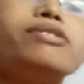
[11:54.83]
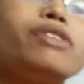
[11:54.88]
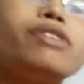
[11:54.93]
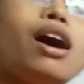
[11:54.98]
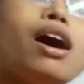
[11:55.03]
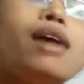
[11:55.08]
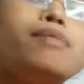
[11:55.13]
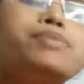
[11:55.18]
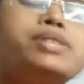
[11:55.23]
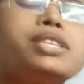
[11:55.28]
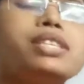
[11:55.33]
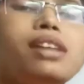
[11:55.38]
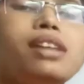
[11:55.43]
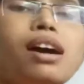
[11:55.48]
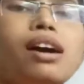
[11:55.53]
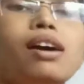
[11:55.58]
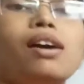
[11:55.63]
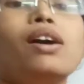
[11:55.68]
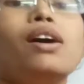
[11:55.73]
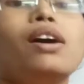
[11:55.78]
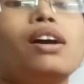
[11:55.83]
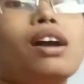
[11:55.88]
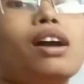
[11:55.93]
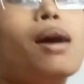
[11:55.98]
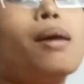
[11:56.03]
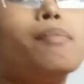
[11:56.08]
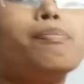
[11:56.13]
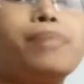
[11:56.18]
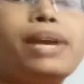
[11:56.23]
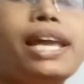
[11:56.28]
forms the
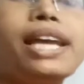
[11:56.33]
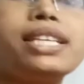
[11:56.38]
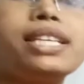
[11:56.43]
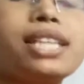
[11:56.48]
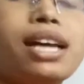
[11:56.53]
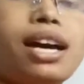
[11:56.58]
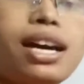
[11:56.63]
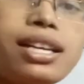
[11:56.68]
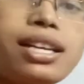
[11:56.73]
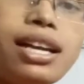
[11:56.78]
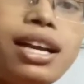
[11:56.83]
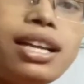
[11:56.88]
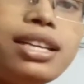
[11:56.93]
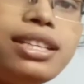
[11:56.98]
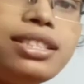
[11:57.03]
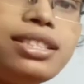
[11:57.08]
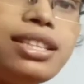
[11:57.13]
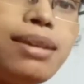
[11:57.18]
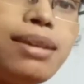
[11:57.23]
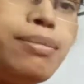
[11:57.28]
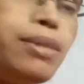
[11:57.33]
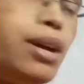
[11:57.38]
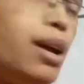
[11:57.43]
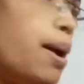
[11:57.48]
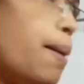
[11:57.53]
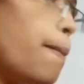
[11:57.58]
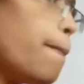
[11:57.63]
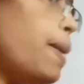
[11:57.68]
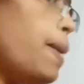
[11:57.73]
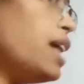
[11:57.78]
complex organism.
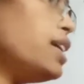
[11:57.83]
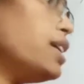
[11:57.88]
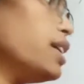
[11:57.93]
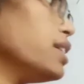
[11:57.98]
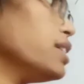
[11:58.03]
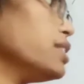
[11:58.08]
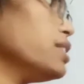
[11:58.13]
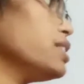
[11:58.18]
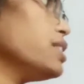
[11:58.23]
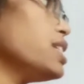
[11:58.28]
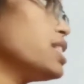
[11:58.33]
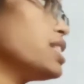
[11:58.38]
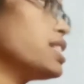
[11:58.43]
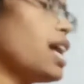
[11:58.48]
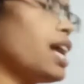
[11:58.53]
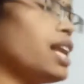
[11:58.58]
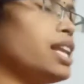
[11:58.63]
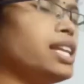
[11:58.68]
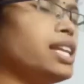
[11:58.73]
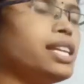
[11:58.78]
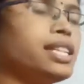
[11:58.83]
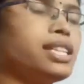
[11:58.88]
But this cell